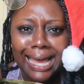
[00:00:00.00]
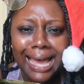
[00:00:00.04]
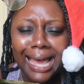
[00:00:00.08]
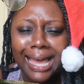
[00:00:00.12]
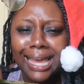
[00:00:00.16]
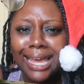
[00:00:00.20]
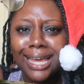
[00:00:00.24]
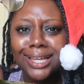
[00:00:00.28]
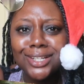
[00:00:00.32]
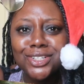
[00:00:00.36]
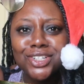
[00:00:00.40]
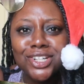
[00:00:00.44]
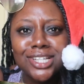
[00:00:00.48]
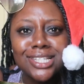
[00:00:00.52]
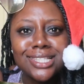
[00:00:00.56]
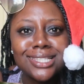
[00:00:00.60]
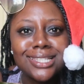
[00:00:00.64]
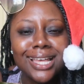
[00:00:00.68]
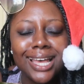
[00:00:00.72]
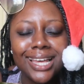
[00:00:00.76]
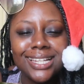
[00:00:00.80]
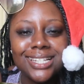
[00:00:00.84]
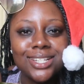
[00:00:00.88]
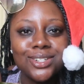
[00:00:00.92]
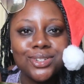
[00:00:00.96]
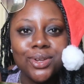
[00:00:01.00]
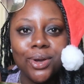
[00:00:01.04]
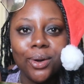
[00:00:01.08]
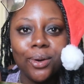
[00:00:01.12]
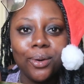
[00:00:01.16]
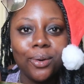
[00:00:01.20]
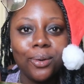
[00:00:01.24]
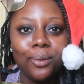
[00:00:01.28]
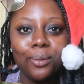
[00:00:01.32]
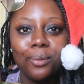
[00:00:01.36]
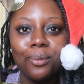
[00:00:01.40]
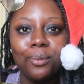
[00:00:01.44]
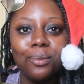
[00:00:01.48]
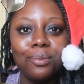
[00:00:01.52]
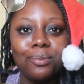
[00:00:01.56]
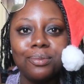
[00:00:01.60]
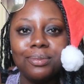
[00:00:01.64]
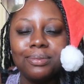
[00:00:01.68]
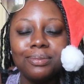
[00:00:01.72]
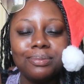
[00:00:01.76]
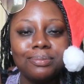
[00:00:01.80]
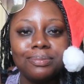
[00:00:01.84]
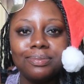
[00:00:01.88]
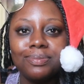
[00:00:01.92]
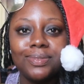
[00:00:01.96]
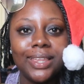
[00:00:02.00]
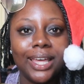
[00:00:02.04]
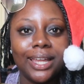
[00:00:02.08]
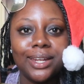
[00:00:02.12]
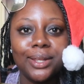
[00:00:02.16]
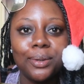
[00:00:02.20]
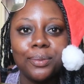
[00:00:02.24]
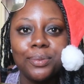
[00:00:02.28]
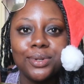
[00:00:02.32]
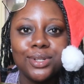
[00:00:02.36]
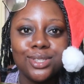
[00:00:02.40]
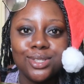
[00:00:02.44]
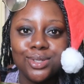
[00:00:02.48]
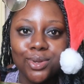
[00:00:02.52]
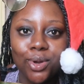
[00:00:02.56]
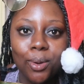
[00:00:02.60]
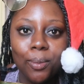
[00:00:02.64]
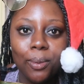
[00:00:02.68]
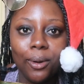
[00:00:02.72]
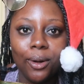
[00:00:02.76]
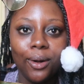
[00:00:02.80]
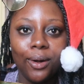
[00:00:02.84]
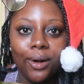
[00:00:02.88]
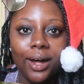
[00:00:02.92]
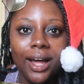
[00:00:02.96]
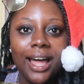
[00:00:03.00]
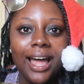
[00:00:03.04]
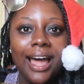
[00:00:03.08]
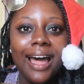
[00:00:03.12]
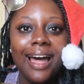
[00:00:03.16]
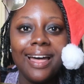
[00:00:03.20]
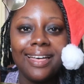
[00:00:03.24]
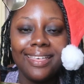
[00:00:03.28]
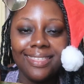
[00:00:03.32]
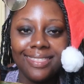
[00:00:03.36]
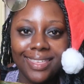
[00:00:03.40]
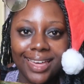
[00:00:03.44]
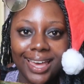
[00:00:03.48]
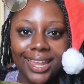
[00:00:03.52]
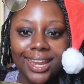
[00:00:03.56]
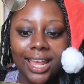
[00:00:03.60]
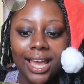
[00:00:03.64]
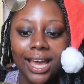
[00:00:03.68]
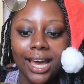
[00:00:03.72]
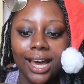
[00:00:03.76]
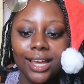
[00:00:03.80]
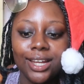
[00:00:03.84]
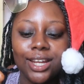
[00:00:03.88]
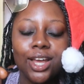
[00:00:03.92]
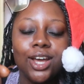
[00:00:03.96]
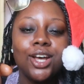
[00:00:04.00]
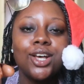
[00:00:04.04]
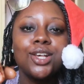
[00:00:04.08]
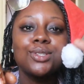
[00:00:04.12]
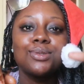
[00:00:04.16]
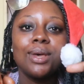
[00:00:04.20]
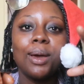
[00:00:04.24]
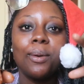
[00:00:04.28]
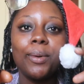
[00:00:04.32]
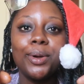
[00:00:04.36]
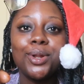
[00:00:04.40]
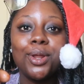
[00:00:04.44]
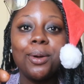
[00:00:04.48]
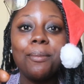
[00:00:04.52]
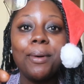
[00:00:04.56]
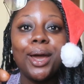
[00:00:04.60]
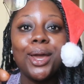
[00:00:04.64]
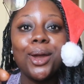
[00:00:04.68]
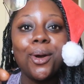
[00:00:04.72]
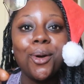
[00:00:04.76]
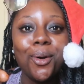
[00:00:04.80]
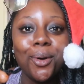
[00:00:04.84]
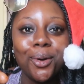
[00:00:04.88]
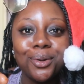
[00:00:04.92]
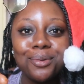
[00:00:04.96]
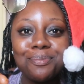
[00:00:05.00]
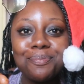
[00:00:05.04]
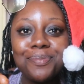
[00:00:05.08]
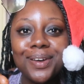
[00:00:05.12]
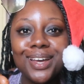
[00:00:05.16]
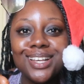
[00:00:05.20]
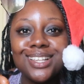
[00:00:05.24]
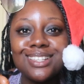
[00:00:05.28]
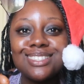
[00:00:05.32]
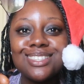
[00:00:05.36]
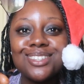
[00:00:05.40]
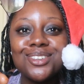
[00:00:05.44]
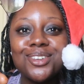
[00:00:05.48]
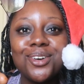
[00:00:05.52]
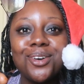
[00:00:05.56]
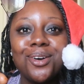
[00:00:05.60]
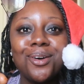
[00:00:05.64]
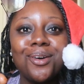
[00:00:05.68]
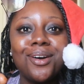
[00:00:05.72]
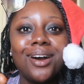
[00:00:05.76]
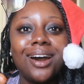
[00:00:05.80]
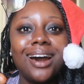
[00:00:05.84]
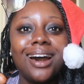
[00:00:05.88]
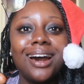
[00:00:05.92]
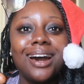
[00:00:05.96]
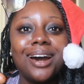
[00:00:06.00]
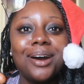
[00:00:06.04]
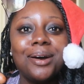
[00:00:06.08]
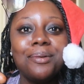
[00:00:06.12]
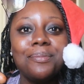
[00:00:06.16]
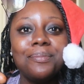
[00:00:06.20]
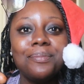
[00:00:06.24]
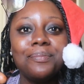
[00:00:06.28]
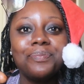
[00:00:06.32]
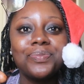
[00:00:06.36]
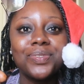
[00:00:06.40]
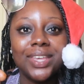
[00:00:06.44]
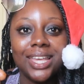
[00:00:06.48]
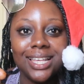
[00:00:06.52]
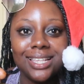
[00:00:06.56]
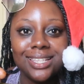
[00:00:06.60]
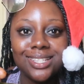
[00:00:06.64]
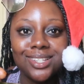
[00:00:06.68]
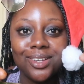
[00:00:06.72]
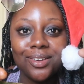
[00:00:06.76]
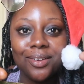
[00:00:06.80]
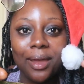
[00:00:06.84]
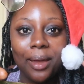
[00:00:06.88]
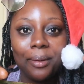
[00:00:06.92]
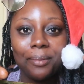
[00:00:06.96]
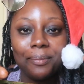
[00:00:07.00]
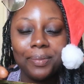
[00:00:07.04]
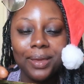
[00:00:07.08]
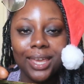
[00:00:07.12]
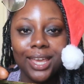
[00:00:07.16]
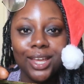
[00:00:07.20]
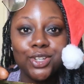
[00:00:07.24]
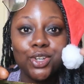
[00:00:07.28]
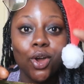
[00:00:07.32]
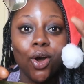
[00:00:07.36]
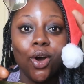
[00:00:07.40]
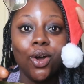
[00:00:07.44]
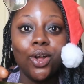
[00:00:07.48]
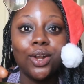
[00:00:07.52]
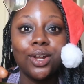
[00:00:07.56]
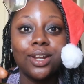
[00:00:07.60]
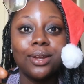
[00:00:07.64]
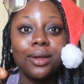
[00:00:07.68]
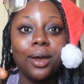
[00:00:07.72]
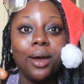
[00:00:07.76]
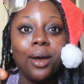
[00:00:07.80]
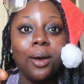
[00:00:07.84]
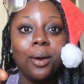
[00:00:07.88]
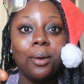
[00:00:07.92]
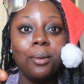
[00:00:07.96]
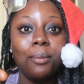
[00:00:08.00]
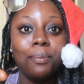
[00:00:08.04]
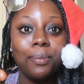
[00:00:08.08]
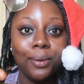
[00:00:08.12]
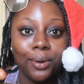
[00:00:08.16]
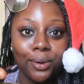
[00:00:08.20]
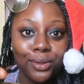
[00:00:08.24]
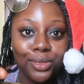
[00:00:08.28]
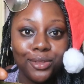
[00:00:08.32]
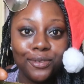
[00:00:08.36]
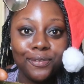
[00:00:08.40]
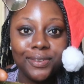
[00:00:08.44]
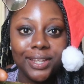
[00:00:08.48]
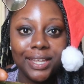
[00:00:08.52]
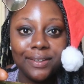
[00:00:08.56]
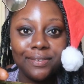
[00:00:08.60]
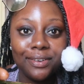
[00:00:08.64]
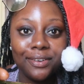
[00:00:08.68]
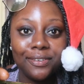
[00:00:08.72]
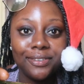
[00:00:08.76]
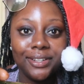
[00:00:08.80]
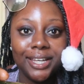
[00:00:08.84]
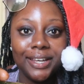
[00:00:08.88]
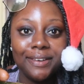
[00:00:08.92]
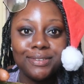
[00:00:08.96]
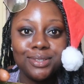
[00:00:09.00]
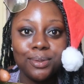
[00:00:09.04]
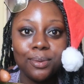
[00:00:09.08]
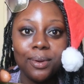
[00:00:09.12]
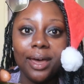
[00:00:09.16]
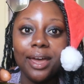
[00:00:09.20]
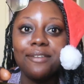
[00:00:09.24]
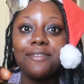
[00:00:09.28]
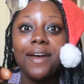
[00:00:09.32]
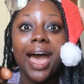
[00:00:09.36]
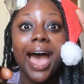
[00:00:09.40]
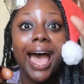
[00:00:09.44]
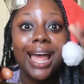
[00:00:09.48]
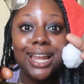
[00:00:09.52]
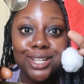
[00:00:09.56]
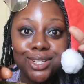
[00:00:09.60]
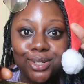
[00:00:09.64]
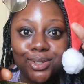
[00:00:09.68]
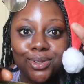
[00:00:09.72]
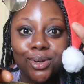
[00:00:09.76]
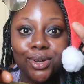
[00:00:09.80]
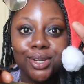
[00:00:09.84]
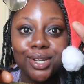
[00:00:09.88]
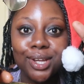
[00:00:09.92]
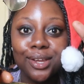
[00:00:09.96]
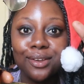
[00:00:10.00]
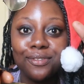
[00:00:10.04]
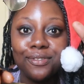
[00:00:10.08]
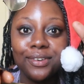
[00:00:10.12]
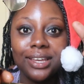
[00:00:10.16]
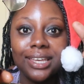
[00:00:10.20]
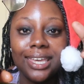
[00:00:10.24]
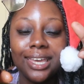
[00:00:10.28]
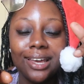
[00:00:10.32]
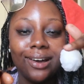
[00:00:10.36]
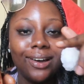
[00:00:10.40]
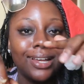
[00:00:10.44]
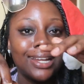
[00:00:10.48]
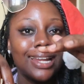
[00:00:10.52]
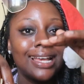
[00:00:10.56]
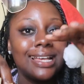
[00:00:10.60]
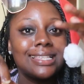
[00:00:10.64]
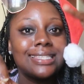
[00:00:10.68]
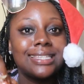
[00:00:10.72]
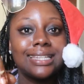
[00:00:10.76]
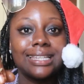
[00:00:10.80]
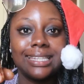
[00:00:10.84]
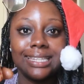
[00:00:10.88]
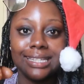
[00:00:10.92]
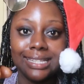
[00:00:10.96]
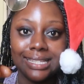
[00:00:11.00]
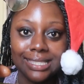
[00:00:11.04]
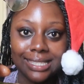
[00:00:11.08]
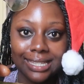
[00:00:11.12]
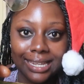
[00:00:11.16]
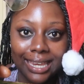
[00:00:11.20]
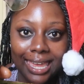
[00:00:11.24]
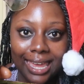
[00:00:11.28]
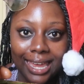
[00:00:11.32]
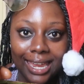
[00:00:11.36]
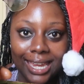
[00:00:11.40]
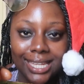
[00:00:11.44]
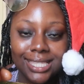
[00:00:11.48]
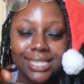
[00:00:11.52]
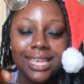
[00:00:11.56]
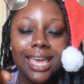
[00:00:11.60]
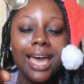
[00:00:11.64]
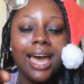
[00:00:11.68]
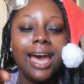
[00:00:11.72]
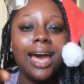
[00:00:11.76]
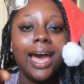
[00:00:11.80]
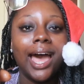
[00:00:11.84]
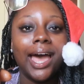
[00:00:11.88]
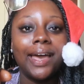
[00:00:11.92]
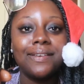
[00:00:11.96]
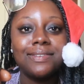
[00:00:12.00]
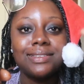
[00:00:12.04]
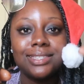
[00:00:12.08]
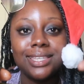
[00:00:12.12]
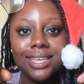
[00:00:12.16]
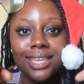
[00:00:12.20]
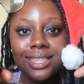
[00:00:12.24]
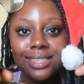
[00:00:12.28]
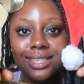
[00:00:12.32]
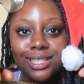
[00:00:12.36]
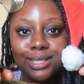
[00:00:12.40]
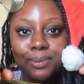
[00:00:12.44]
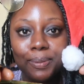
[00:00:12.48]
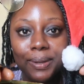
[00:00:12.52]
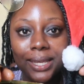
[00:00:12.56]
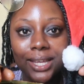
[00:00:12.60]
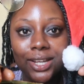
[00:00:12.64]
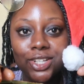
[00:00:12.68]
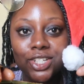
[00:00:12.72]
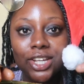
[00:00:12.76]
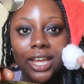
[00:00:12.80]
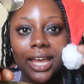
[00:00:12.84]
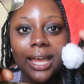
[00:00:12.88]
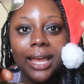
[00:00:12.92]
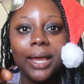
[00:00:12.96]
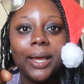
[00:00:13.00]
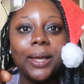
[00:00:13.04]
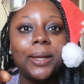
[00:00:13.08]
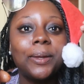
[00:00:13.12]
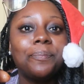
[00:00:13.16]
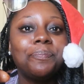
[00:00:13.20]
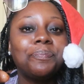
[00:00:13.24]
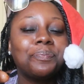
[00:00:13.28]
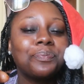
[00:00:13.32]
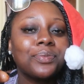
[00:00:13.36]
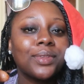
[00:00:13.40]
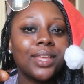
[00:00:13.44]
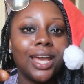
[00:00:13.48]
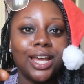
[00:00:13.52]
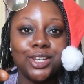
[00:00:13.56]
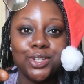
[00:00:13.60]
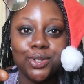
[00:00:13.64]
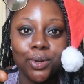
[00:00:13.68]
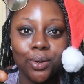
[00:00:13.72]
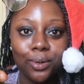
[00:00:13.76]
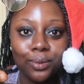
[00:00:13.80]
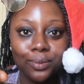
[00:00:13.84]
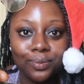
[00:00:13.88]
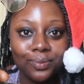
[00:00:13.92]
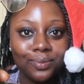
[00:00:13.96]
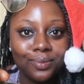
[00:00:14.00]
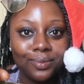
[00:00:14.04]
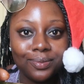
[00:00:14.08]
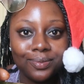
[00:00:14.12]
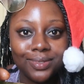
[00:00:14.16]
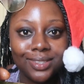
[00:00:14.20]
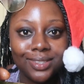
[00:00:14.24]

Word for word: I, I just, I didn't know that it would snowball that hard. So I went on my own personal um, Instagram page on both Flavor Flav's wife and on ordinary fit girl and I said, listen guys, I've seen this picture. I don't,